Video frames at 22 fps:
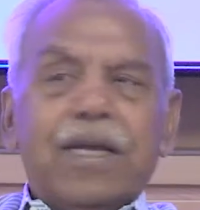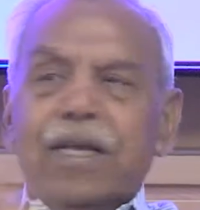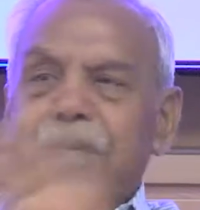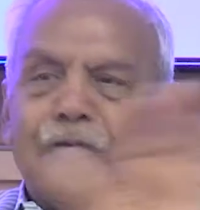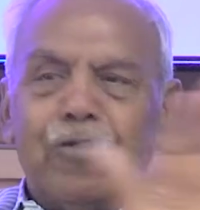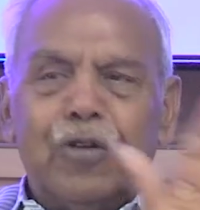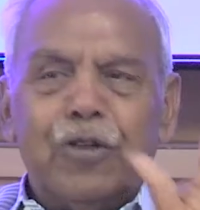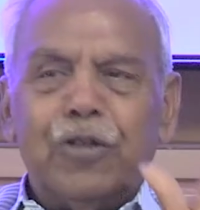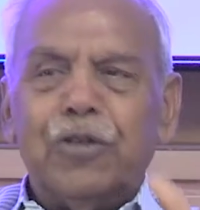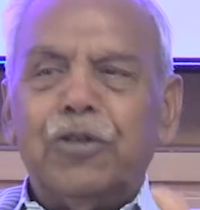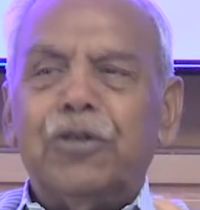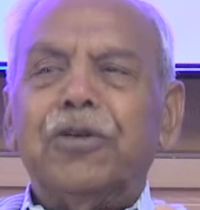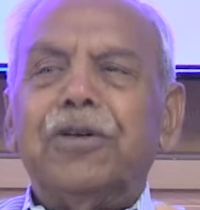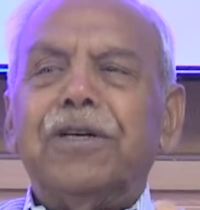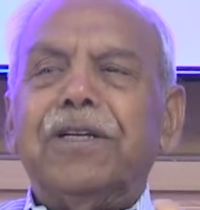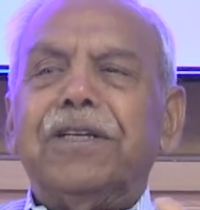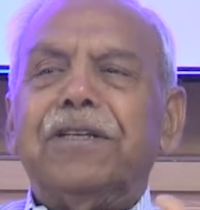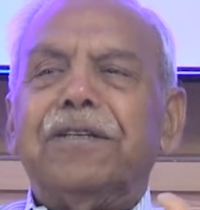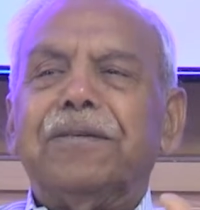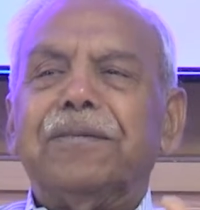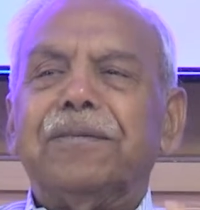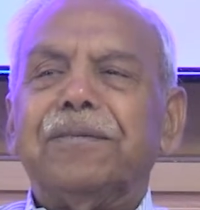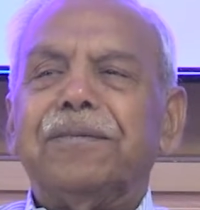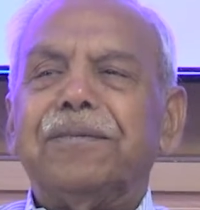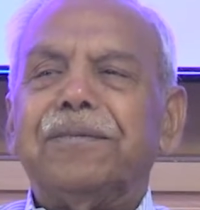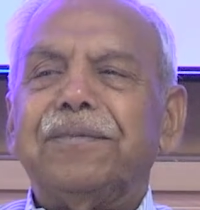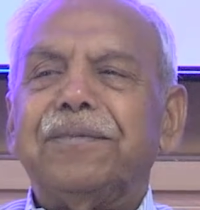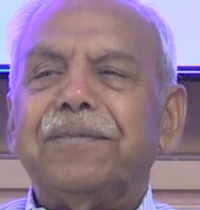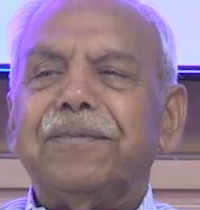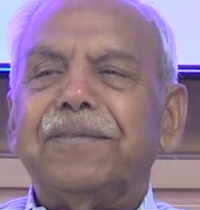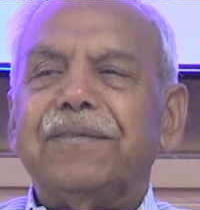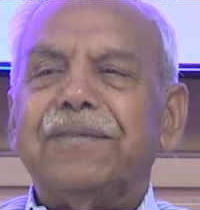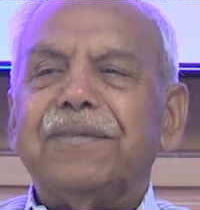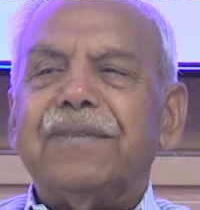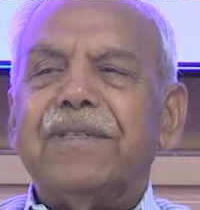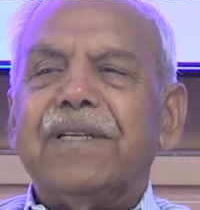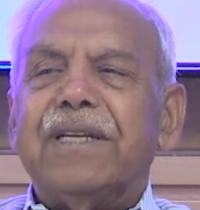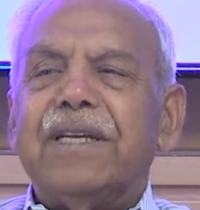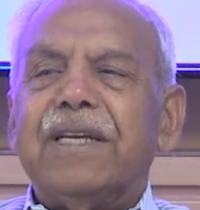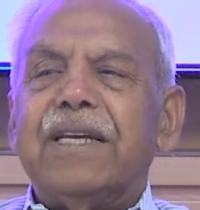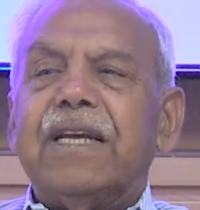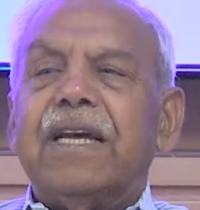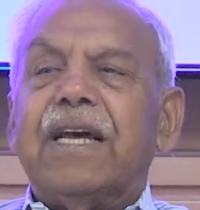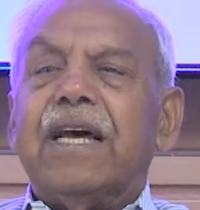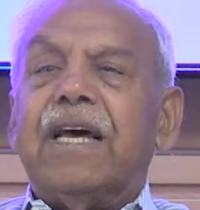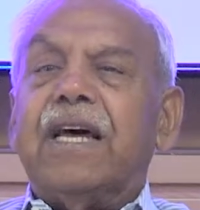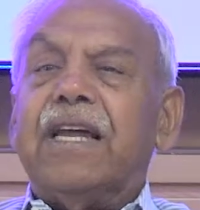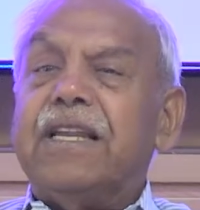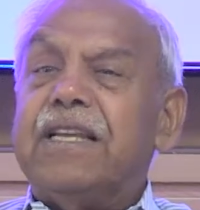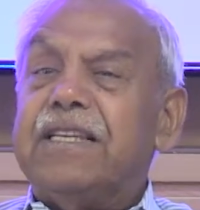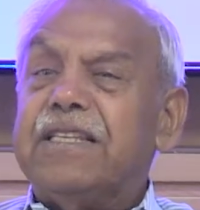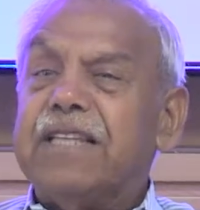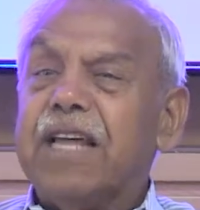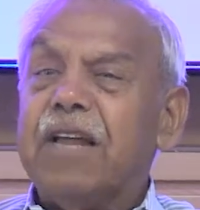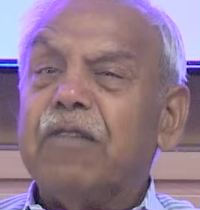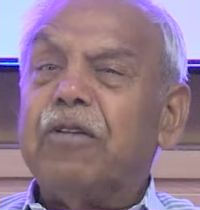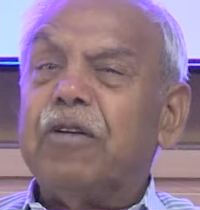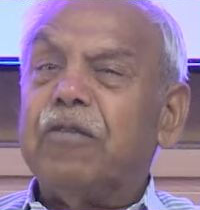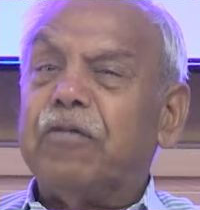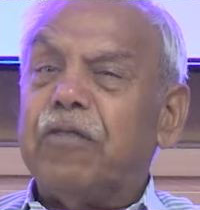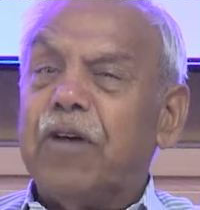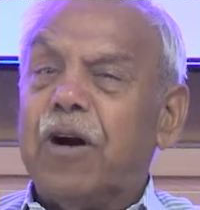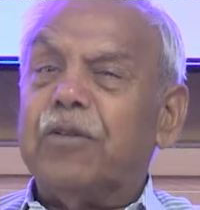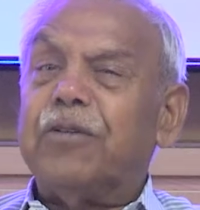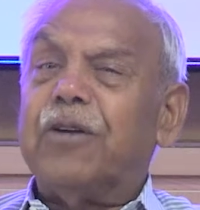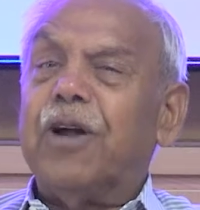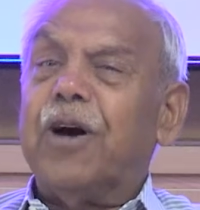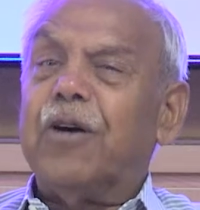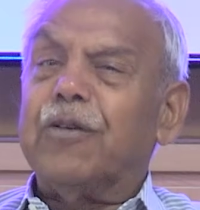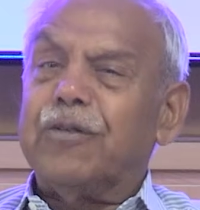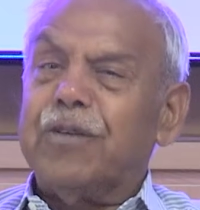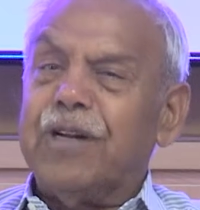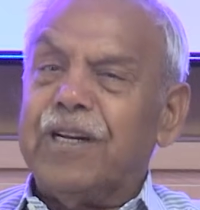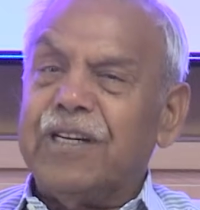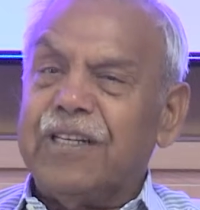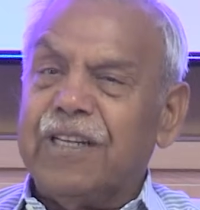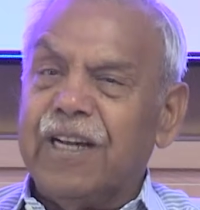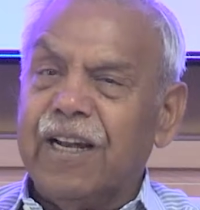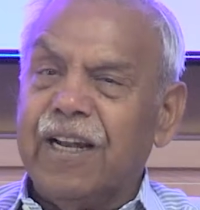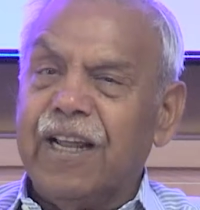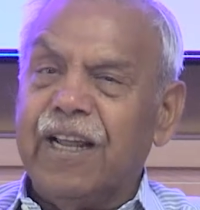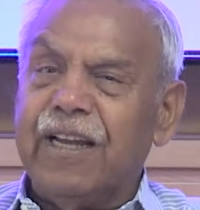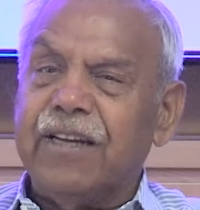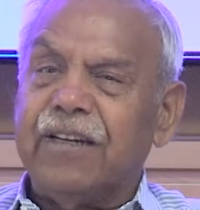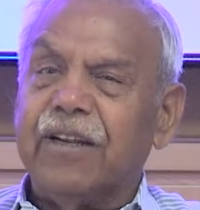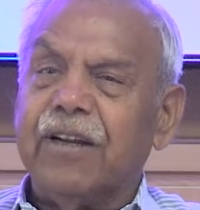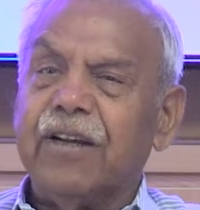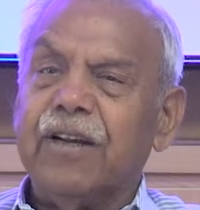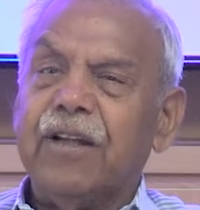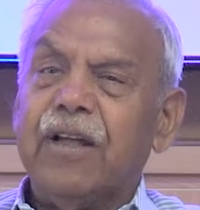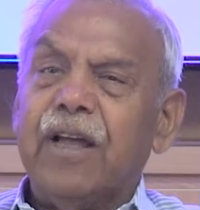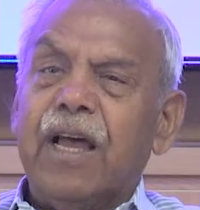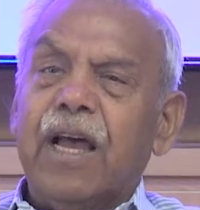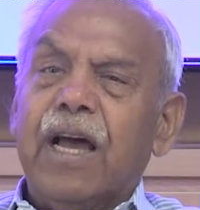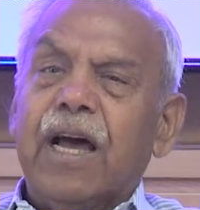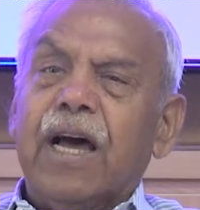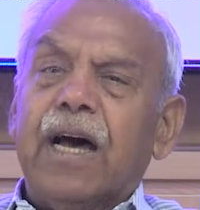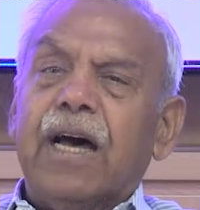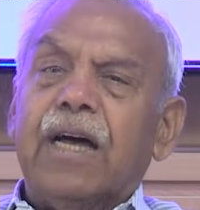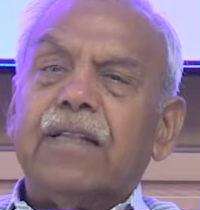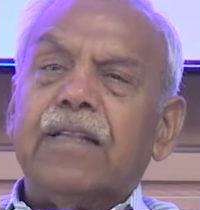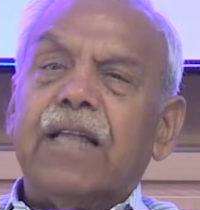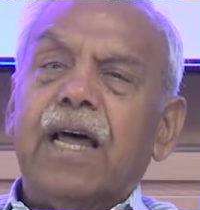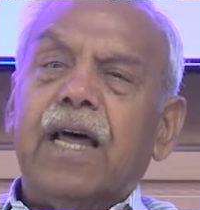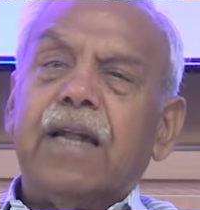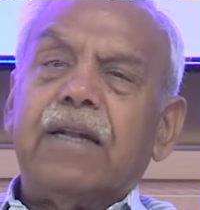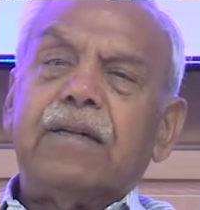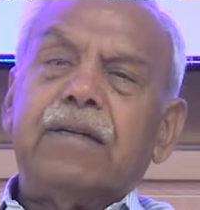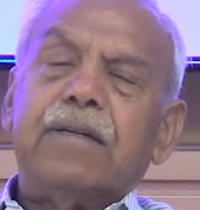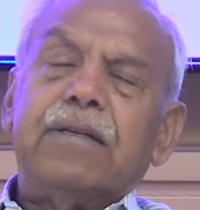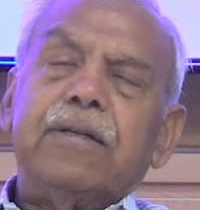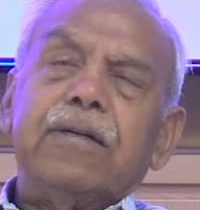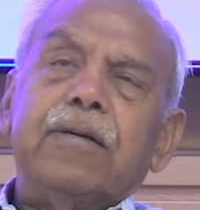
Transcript: He won't do it. Reason we found out little later that